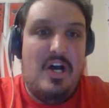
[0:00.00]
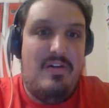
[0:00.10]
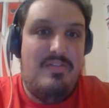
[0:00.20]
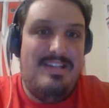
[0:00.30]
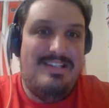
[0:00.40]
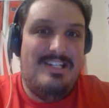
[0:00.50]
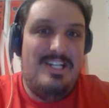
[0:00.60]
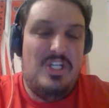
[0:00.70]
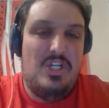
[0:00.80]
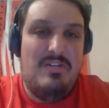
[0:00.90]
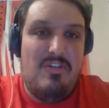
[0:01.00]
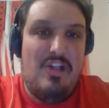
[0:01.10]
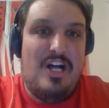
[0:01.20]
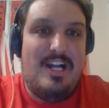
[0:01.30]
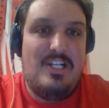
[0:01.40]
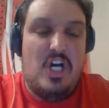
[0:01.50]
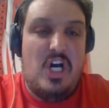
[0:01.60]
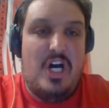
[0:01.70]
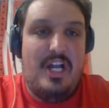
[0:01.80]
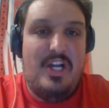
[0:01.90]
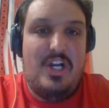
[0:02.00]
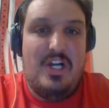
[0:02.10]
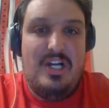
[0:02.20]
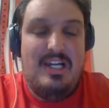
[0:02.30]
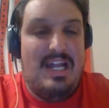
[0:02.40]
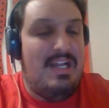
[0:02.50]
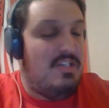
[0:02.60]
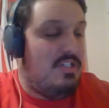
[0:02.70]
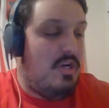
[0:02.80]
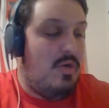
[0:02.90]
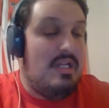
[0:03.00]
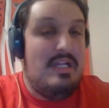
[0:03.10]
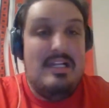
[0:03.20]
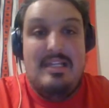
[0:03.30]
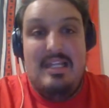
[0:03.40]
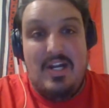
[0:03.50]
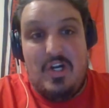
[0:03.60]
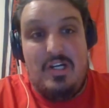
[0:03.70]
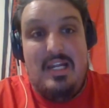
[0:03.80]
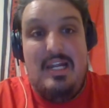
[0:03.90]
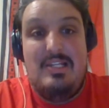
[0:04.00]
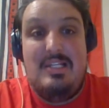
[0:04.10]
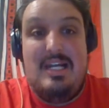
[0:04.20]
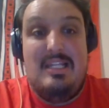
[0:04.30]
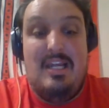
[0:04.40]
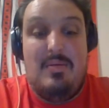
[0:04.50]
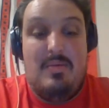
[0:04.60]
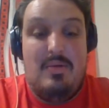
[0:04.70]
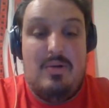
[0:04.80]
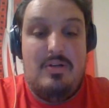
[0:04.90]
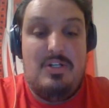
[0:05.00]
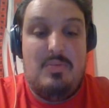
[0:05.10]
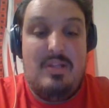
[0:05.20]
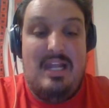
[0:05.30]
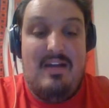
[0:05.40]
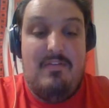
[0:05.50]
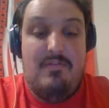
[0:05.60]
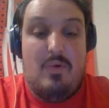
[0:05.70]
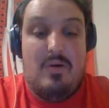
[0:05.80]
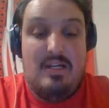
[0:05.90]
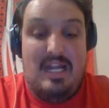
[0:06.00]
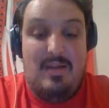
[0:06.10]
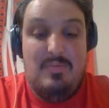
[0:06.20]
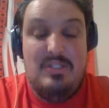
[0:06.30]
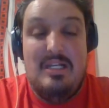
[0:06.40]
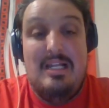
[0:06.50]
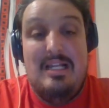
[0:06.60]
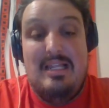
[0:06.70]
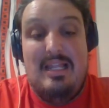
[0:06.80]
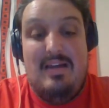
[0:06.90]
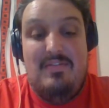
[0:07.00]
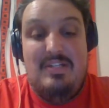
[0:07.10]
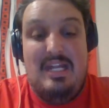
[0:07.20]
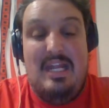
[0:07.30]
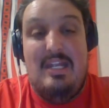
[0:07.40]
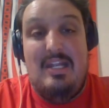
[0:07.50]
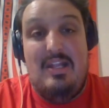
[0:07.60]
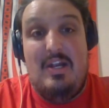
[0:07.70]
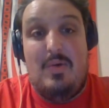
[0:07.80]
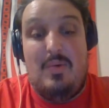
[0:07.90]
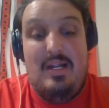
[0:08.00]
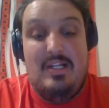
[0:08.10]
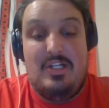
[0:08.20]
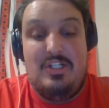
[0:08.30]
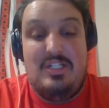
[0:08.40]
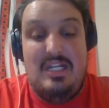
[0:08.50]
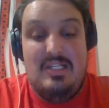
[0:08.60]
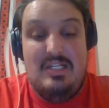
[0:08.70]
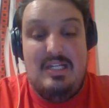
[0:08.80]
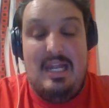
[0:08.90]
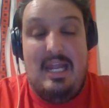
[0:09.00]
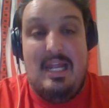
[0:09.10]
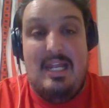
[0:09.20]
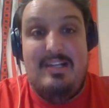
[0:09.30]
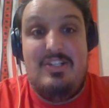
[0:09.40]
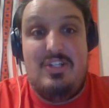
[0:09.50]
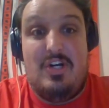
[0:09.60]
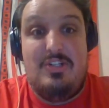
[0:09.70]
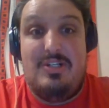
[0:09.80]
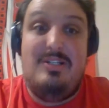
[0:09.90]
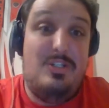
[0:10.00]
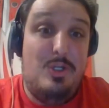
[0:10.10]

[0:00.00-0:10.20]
of this edition of Locked On Hurricanes. So the Hurricanes got the upcoming road trip where they have four games left in their regular season, and it starts on